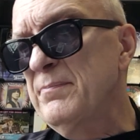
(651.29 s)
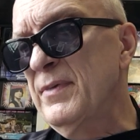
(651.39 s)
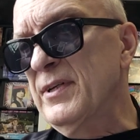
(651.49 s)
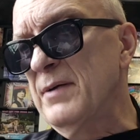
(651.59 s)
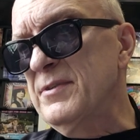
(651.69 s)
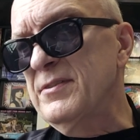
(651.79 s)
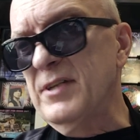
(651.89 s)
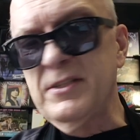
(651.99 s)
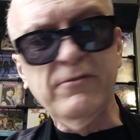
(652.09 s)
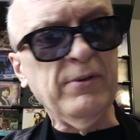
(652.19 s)
becomes a
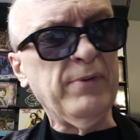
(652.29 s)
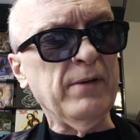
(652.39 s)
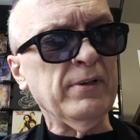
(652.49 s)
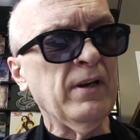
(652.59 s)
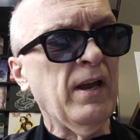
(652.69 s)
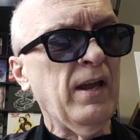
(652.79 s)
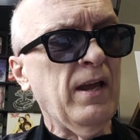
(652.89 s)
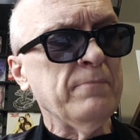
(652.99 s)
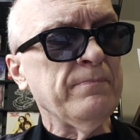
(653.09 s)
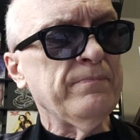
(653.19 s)
touch of a bummer.
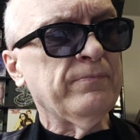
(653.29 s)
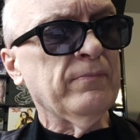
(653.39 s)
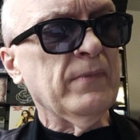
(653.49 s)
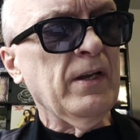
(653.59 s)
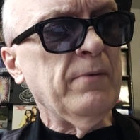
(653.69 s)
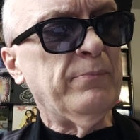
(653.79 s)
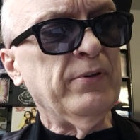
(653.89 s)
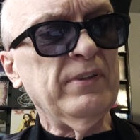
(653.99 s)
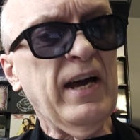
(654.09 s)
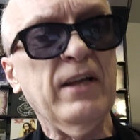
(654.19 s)

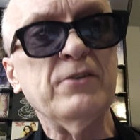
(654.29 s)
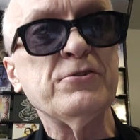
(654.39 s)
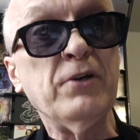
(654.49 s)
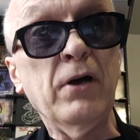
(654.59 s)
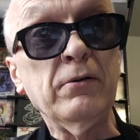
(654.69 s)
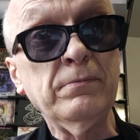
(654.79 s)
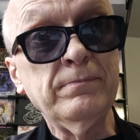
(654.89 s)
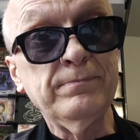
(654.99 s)
Putting on a show.